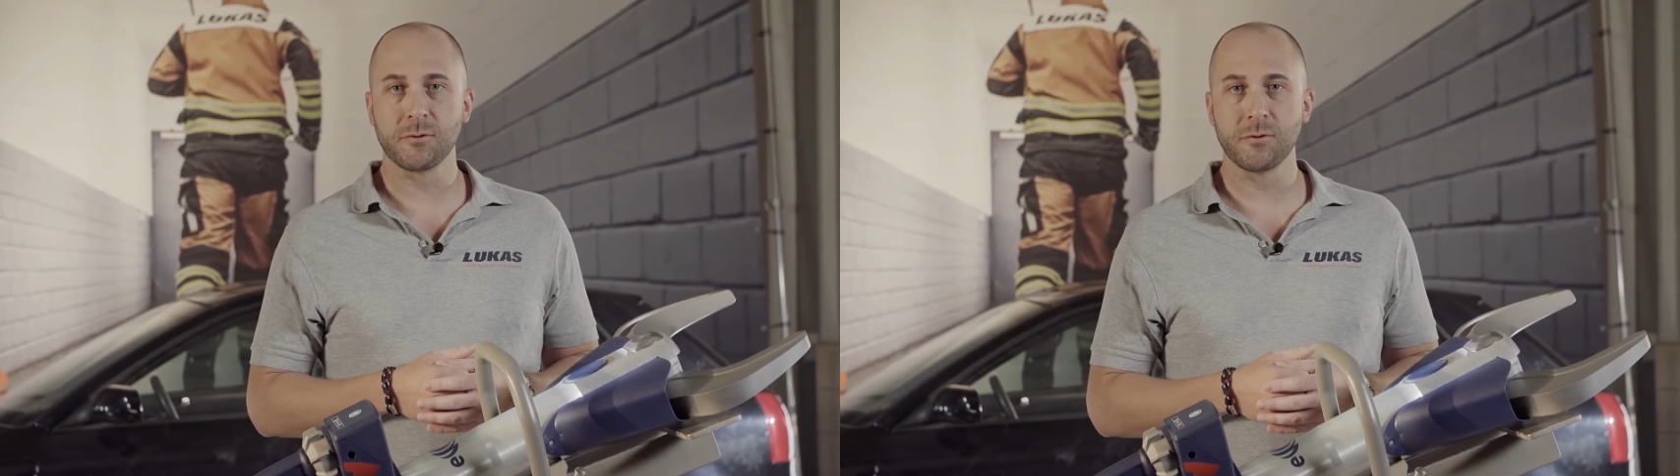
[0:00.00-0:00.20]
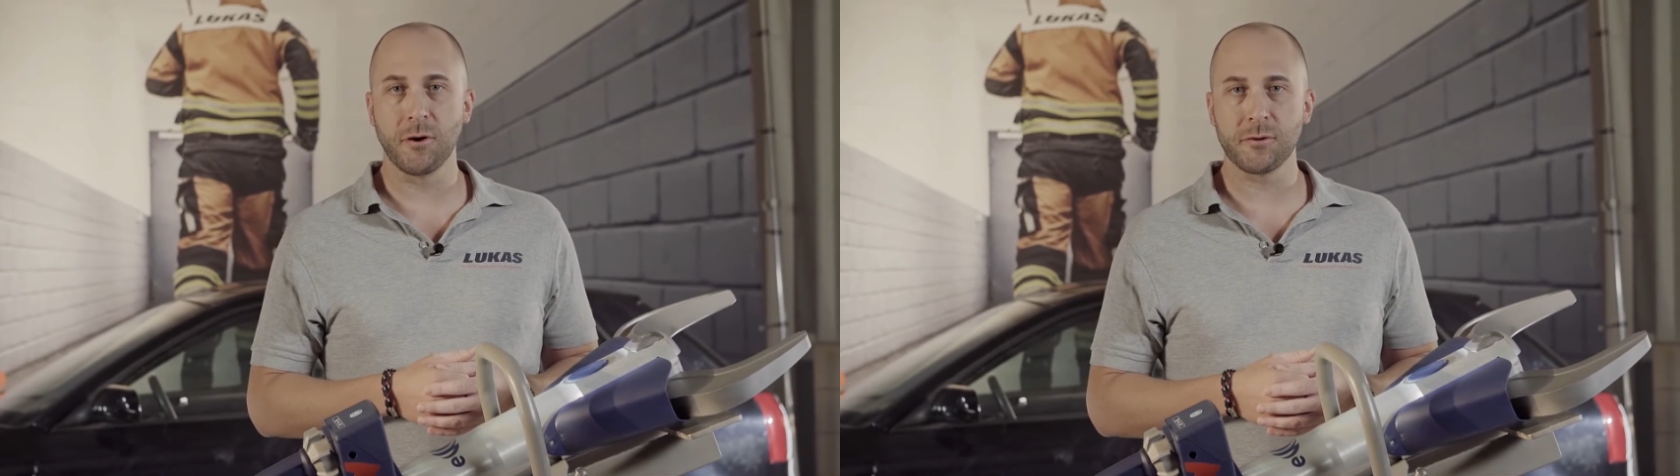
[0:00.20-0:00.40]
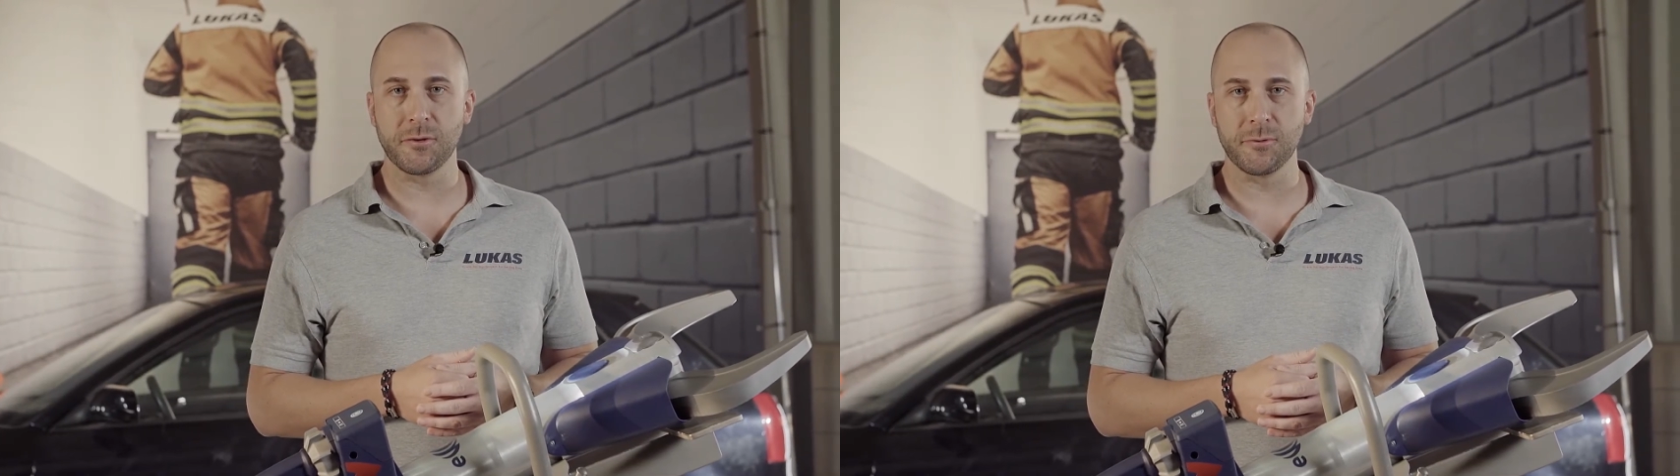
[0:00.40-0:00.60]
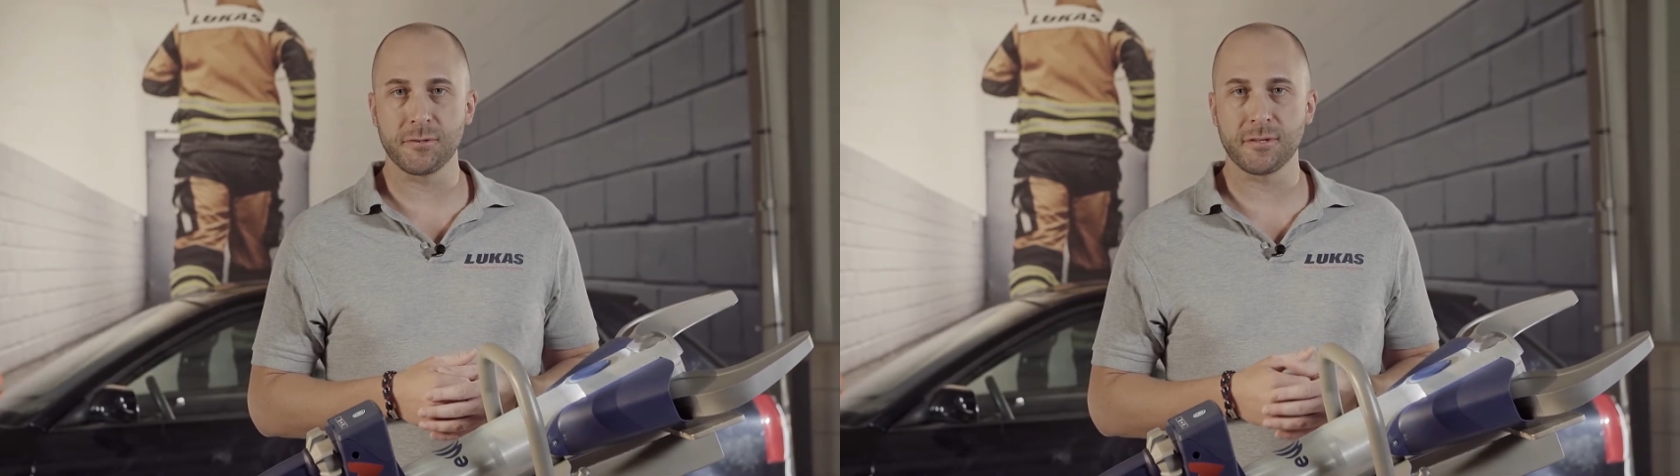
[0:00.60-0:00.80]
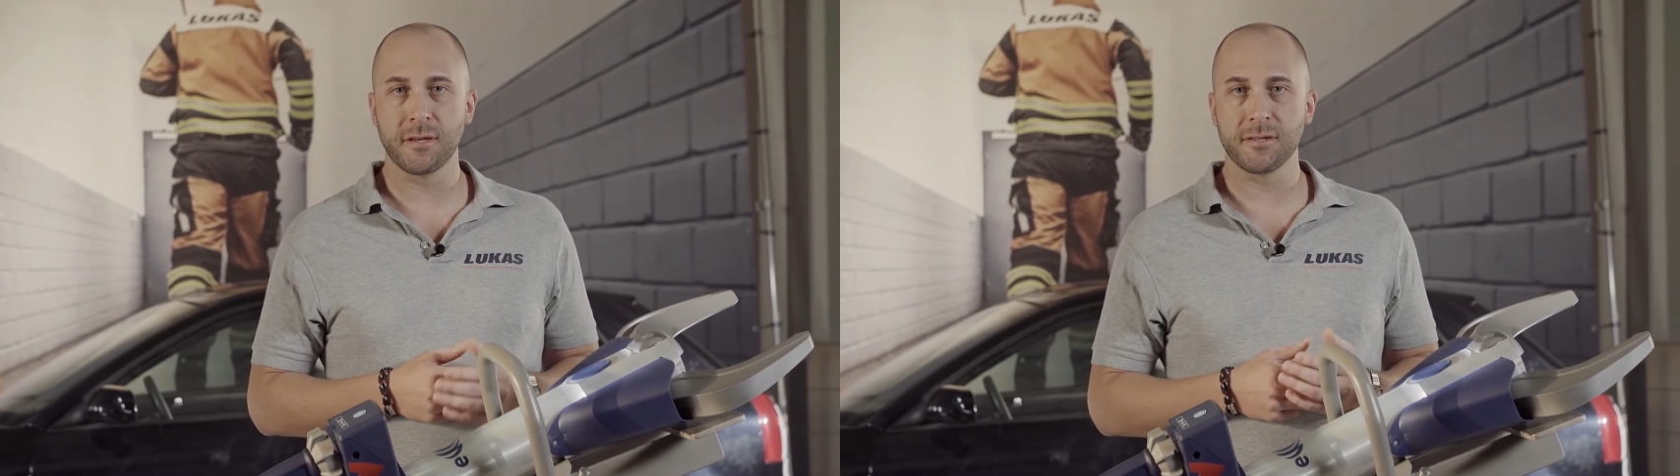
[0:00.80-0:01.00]
do not
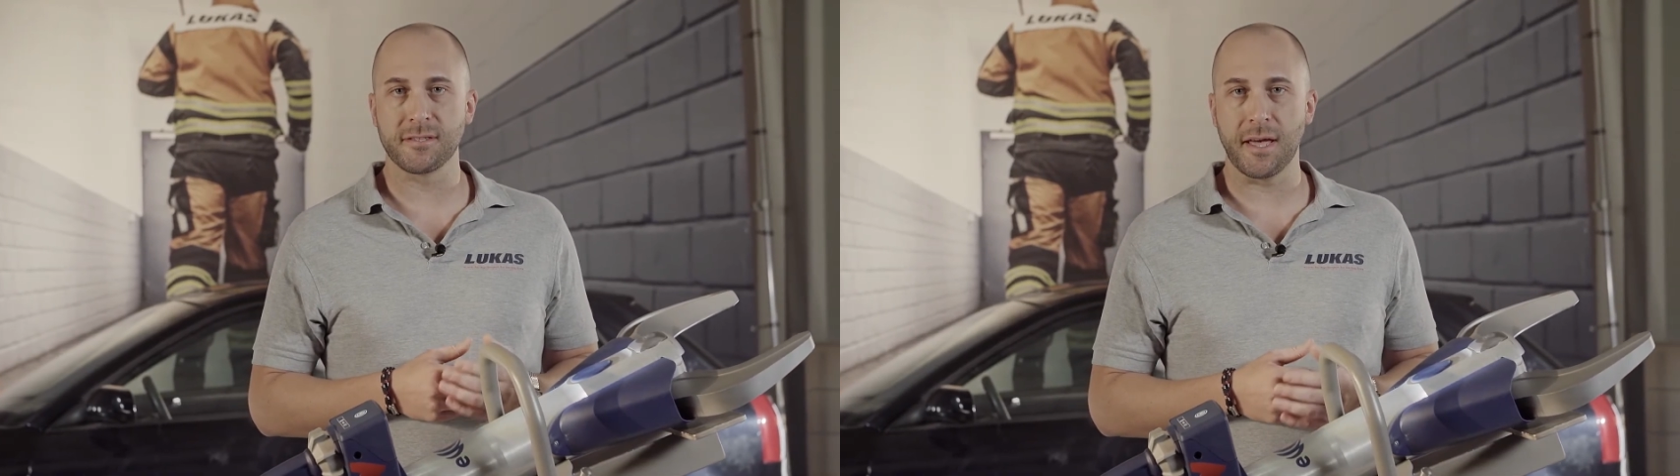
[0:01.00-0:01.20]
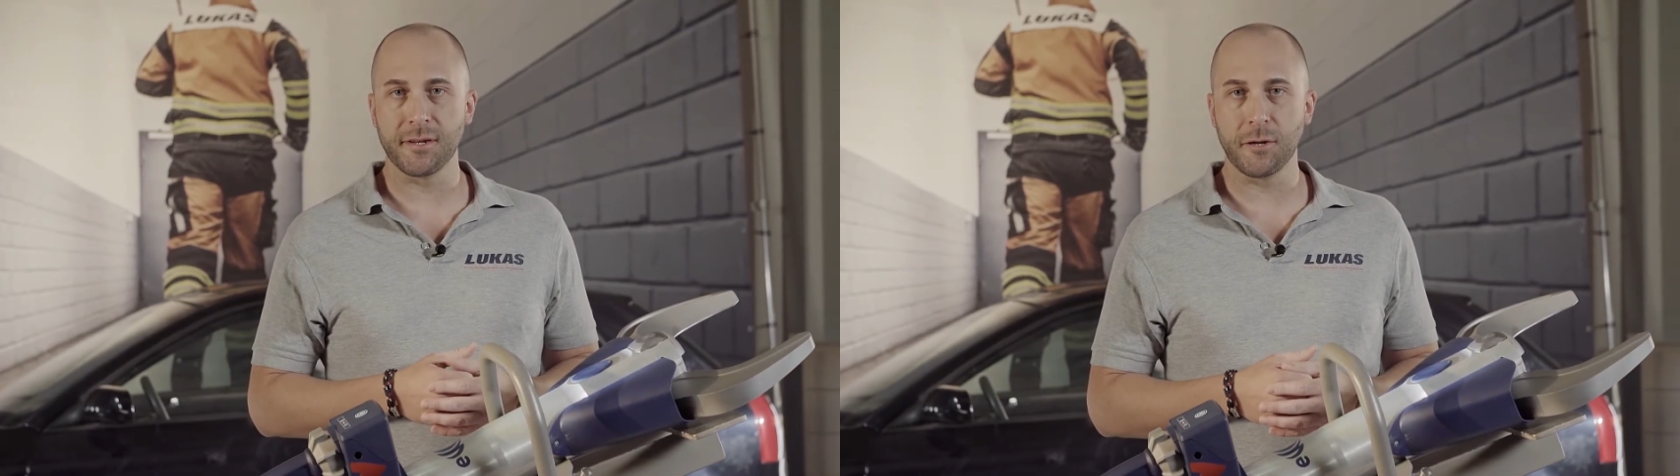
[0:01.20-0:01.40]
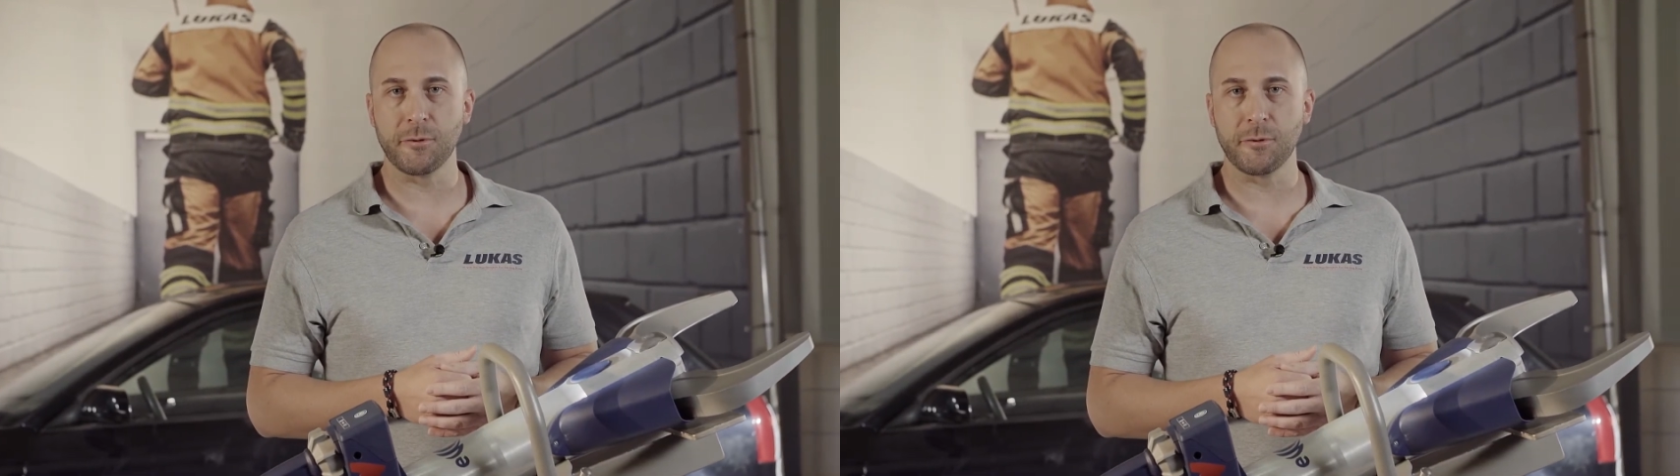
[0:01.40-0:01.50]
use standard